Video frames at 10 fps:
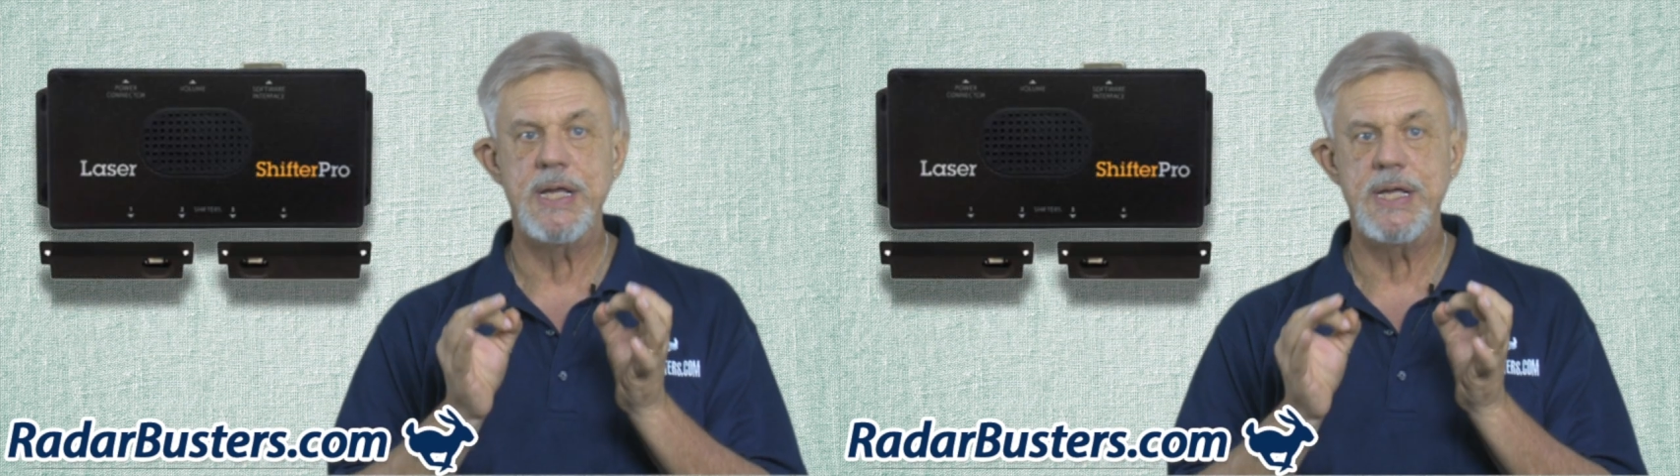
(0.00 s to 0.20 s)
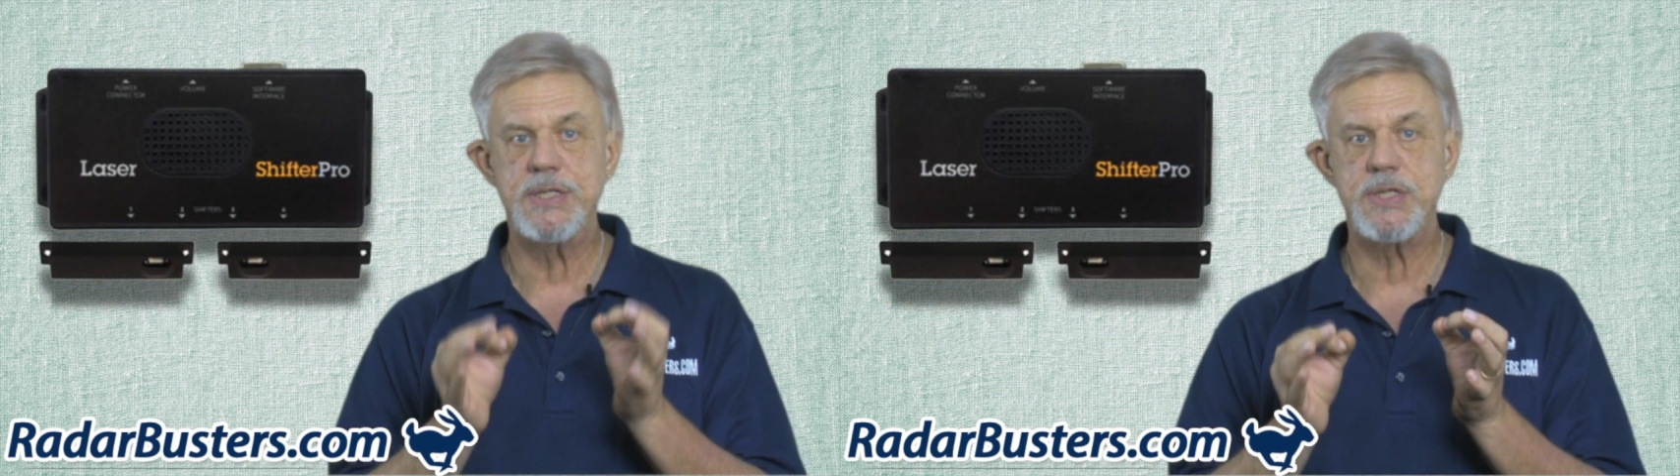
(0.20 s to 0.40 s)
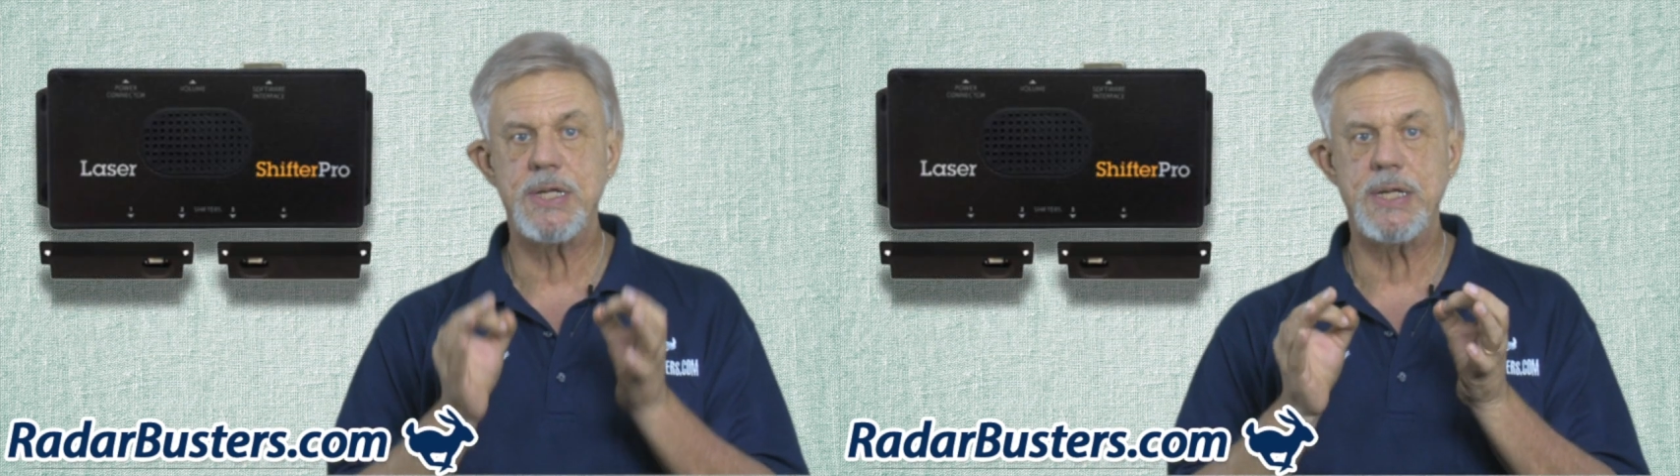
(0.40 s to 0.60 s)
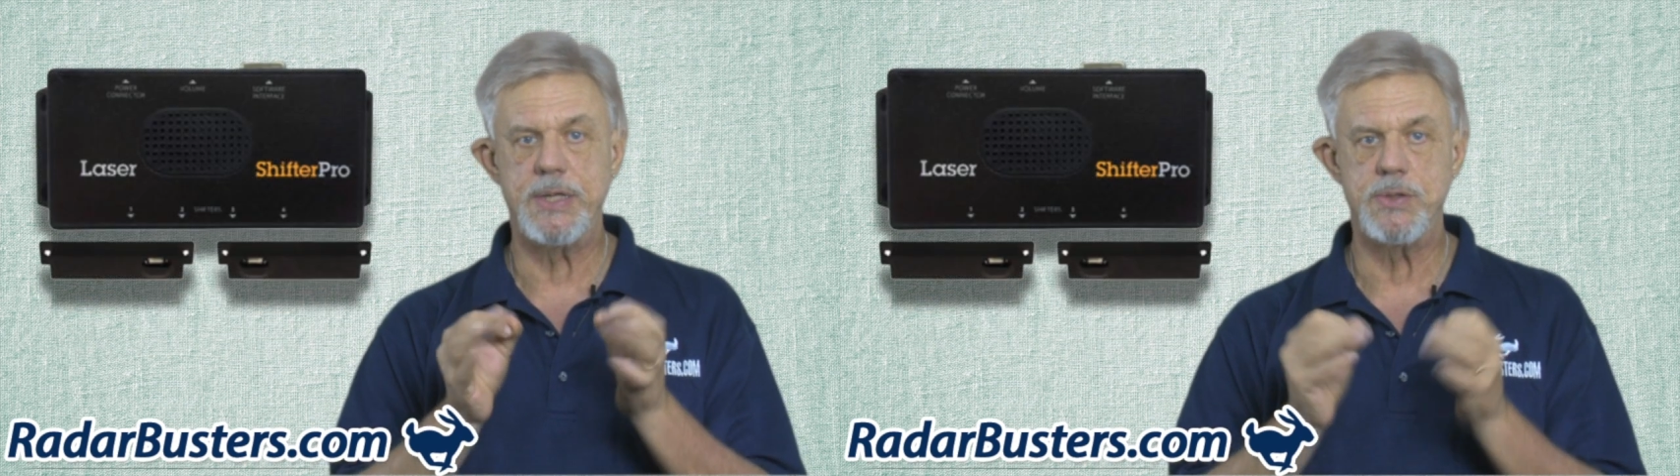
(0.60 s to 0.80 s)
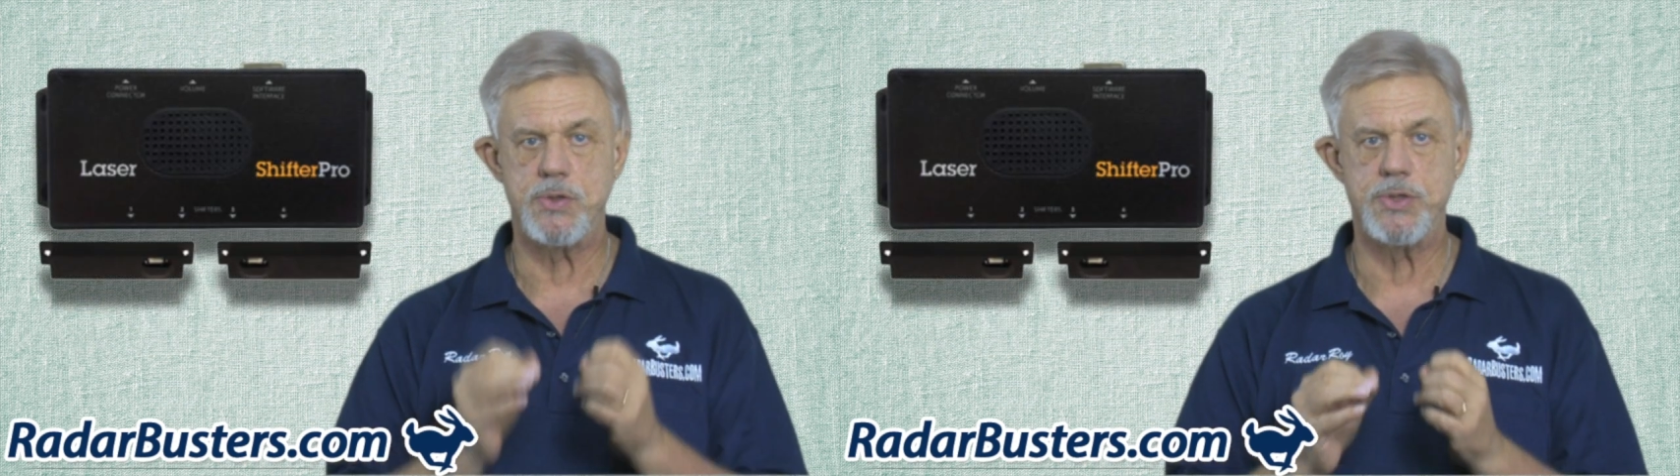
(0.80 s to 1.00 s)
is the
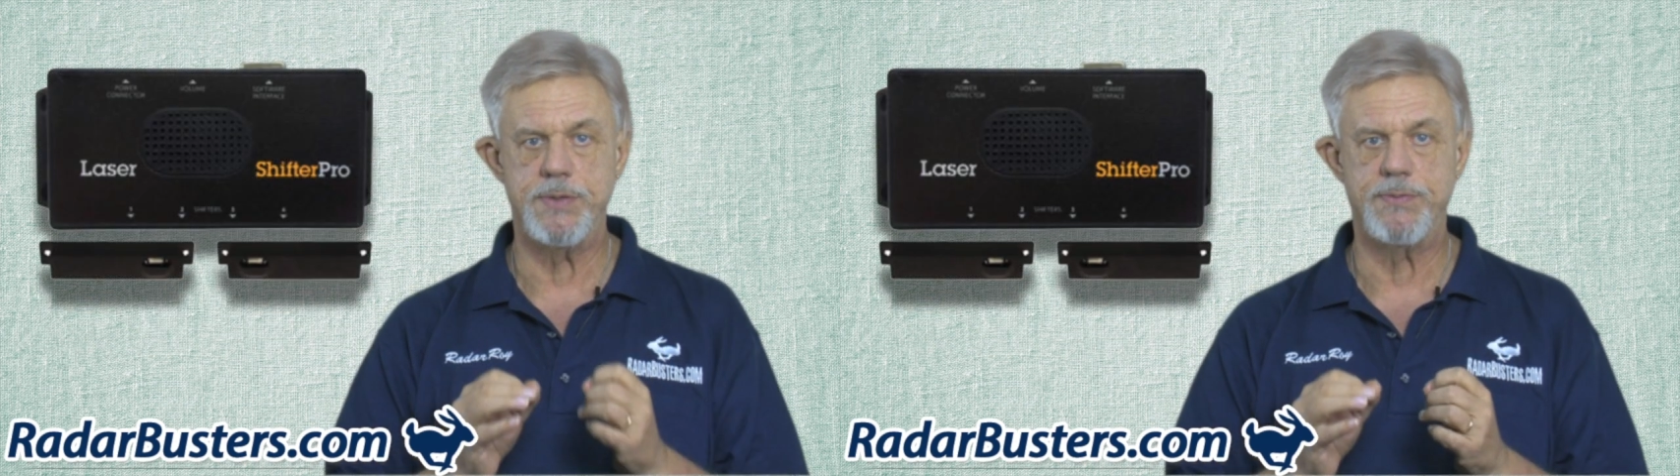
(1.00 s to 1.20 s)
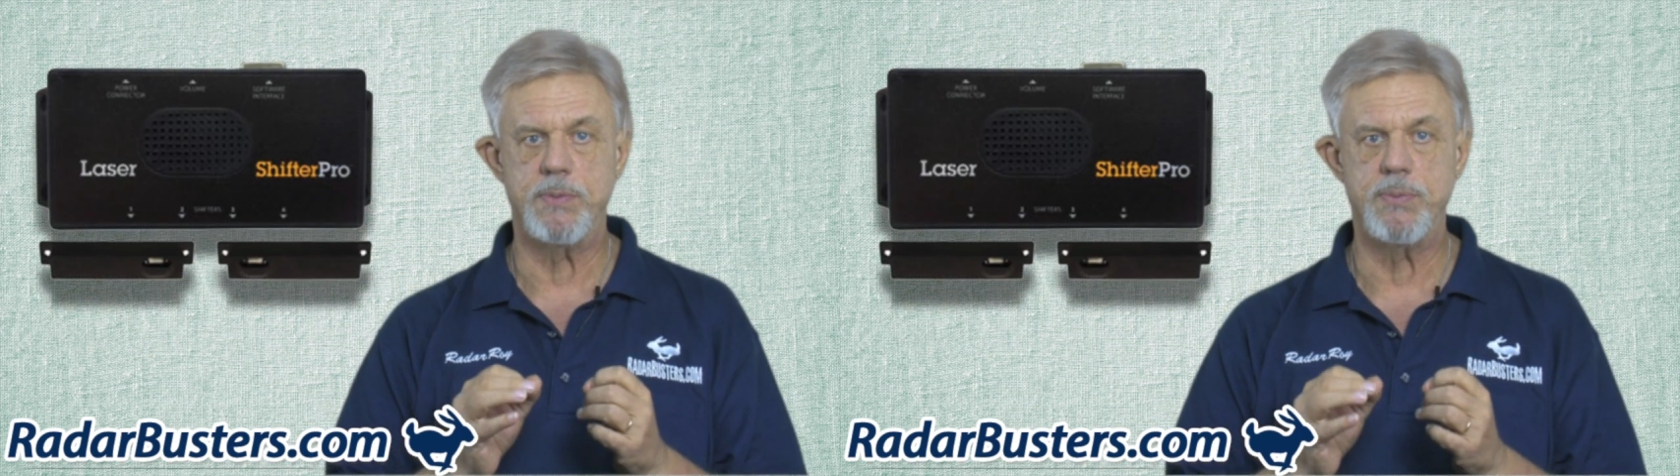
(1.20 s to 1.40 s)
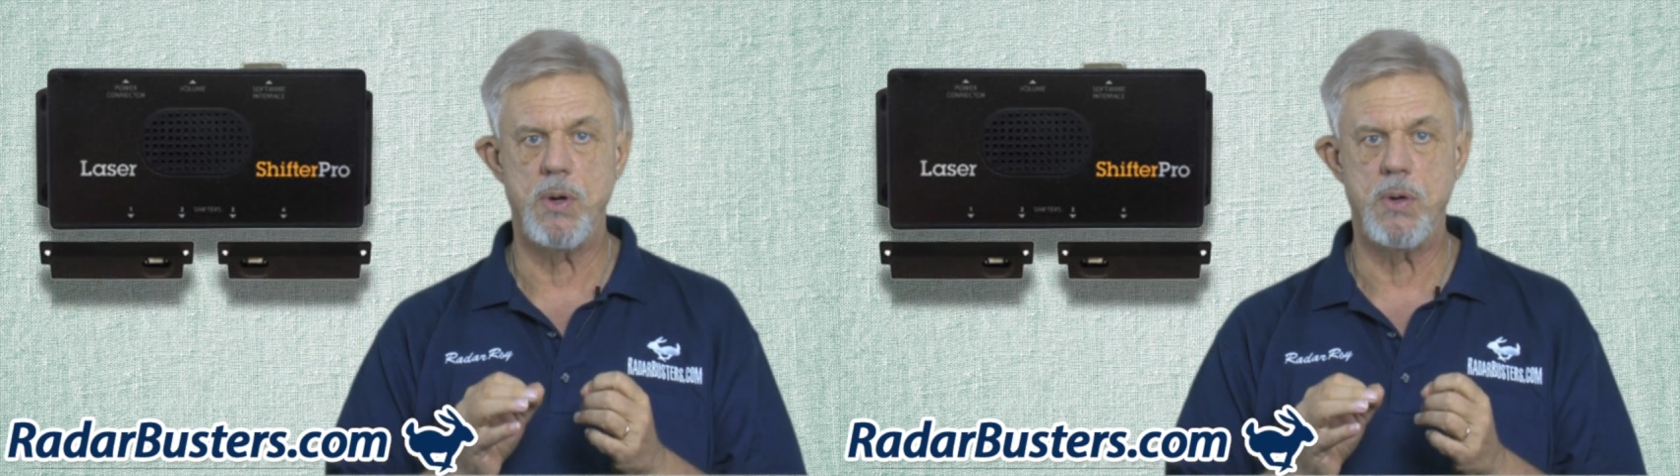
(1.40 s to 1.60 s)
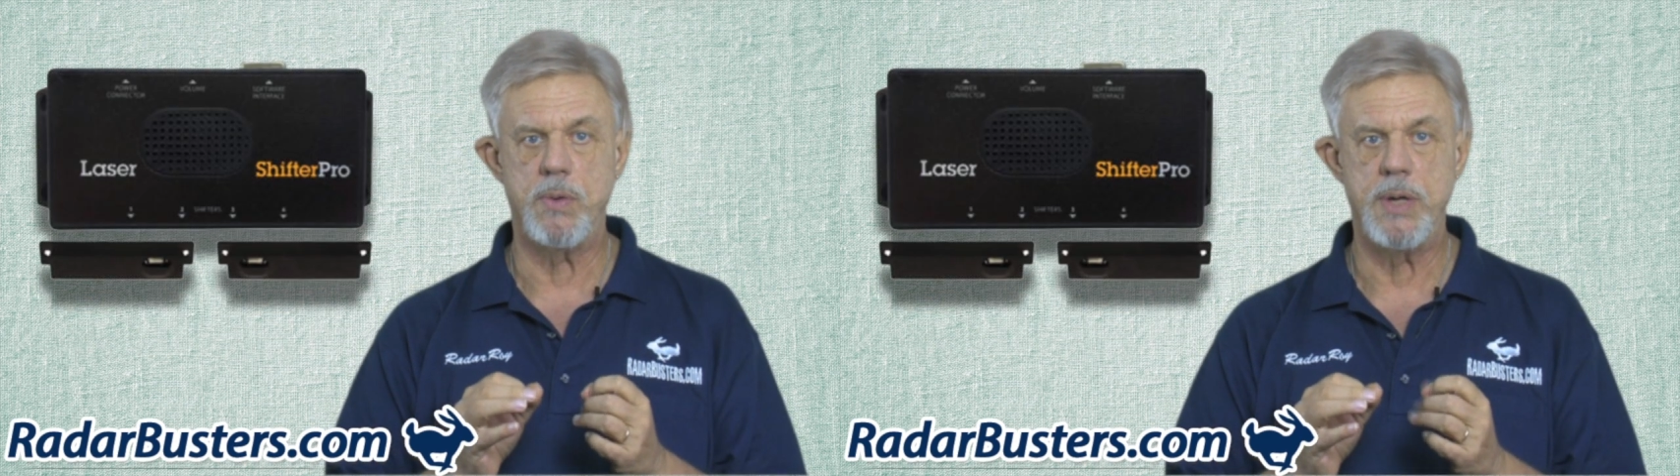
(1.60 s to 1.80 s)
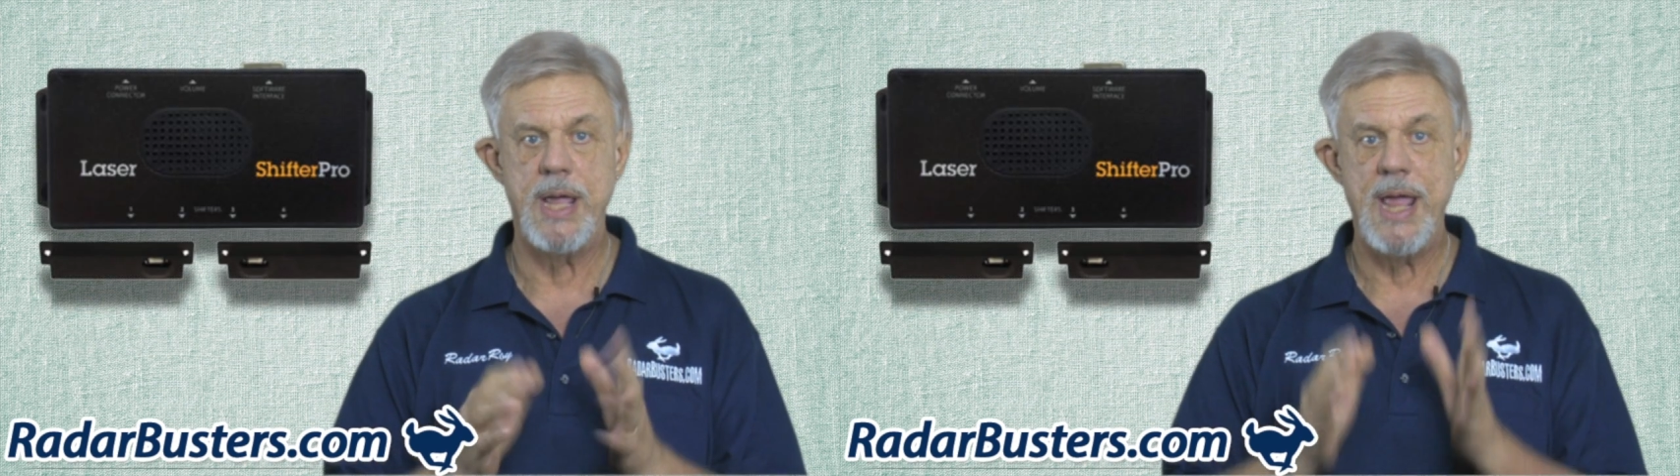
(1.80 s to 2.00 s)
Laser Shifter Pro,